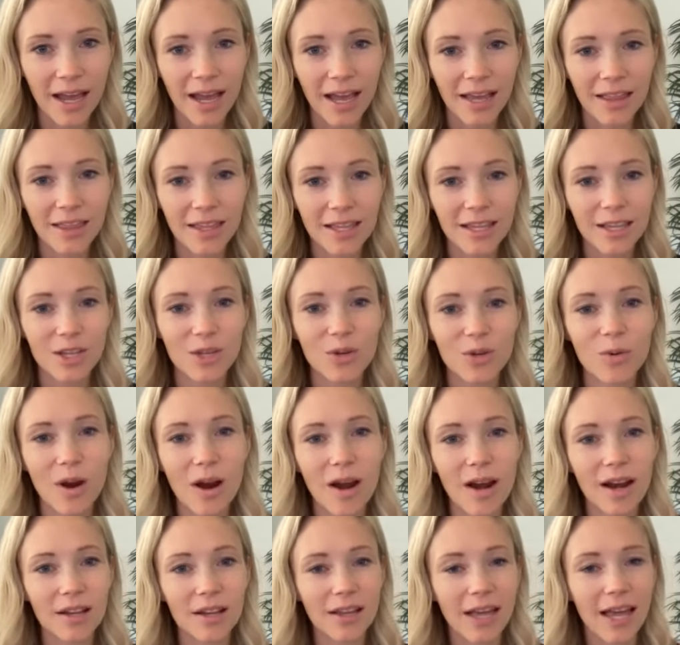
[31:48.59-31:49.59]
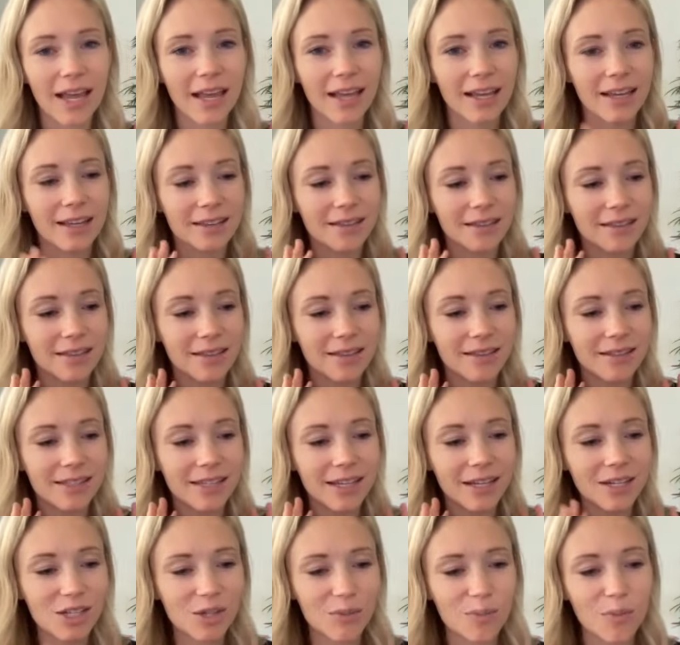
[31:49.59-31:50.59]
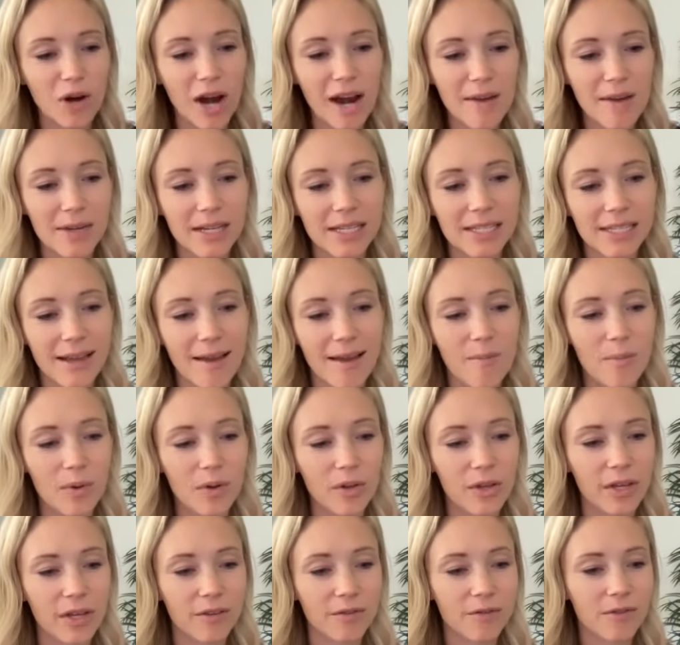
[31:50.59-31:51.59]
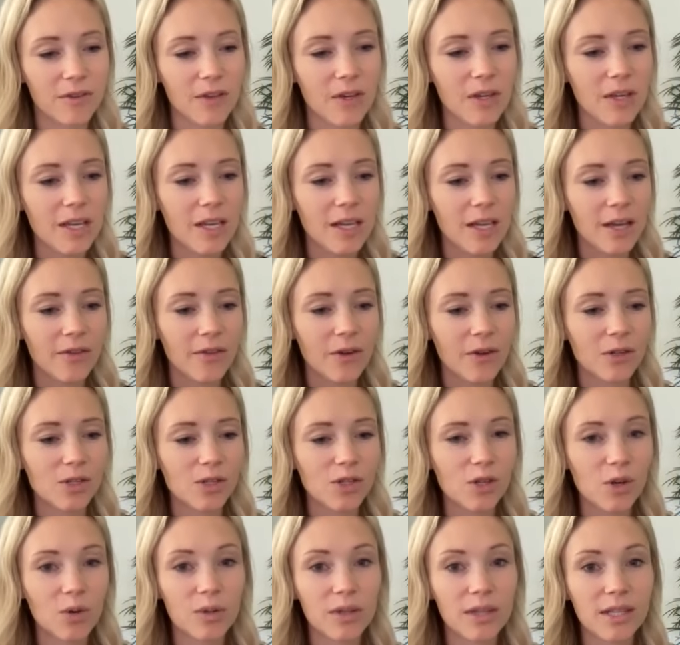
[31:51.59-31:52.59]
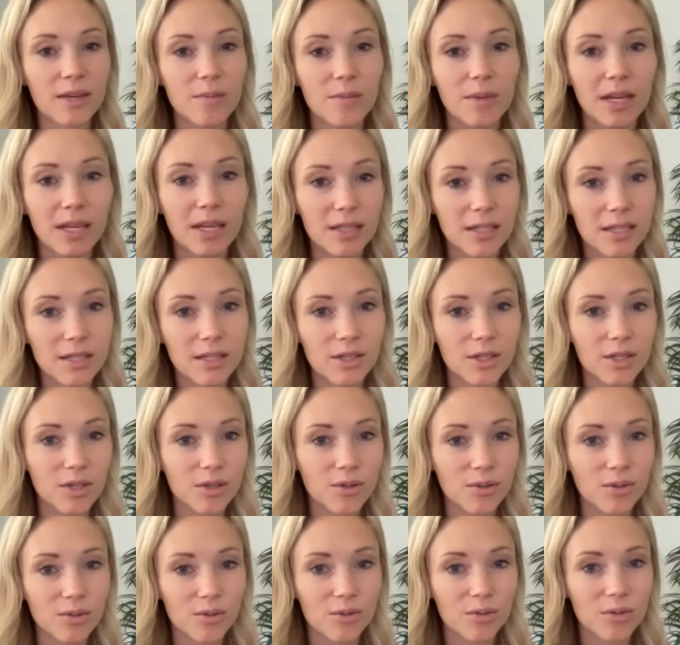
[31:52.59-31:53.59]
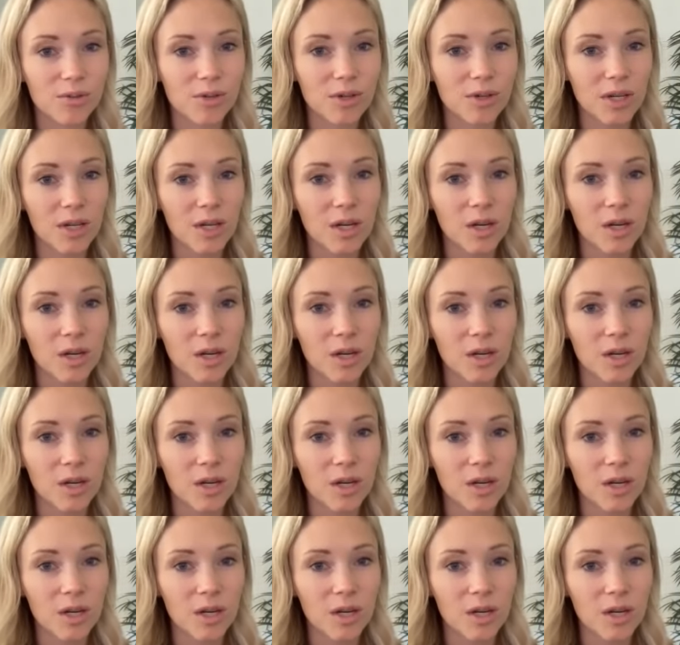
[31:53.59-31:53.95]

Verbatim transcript: I, I think you are like such a prime example of there's no limit to